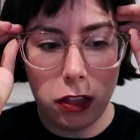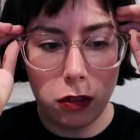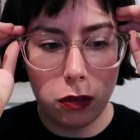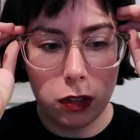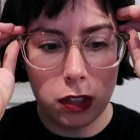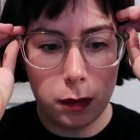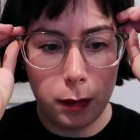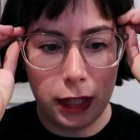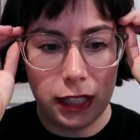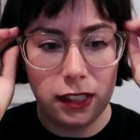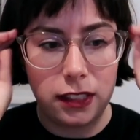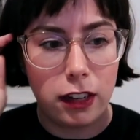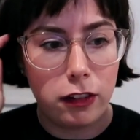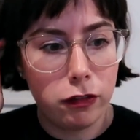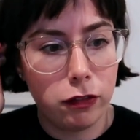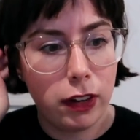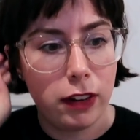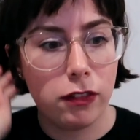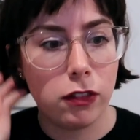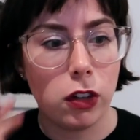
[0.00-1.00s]
thought to
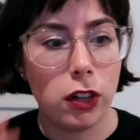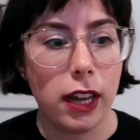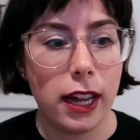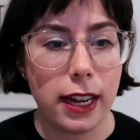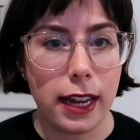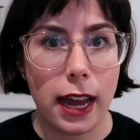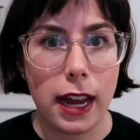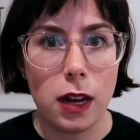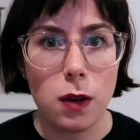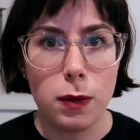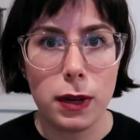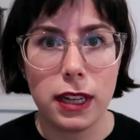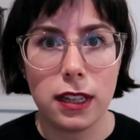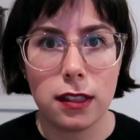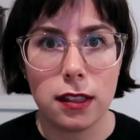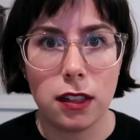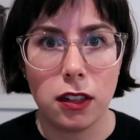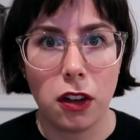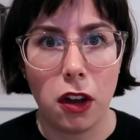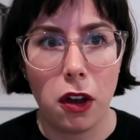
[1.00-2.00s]
myself, well, I've got like 8
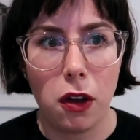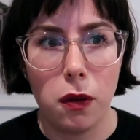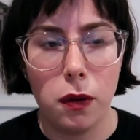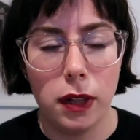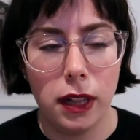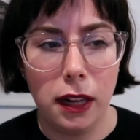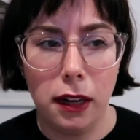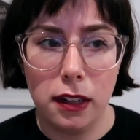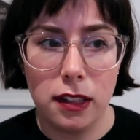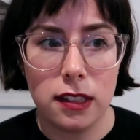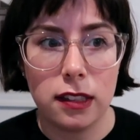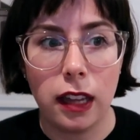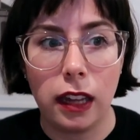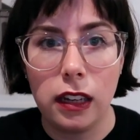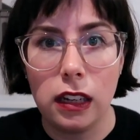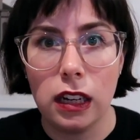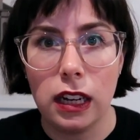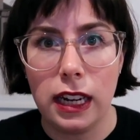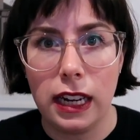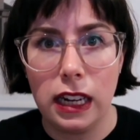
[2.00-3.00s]
weeks to go, and then
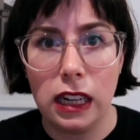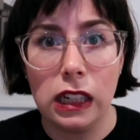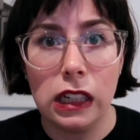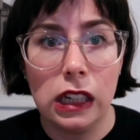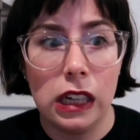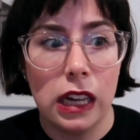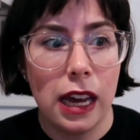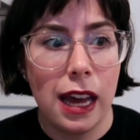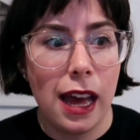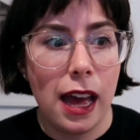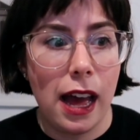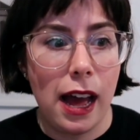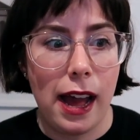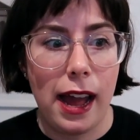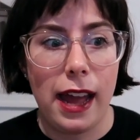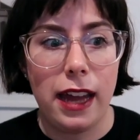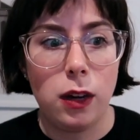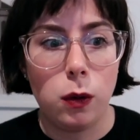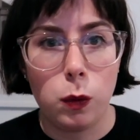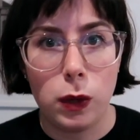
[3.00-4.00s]
suddenly I
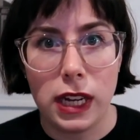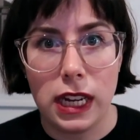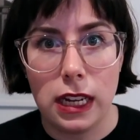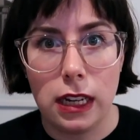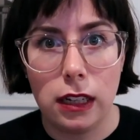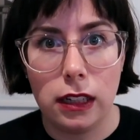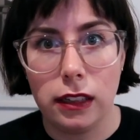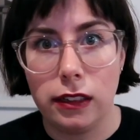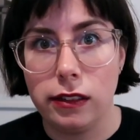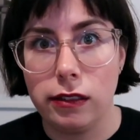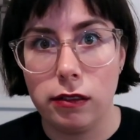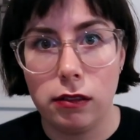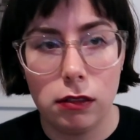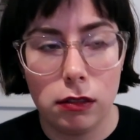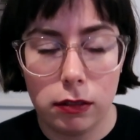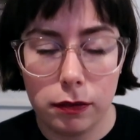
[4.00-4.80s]
had a week and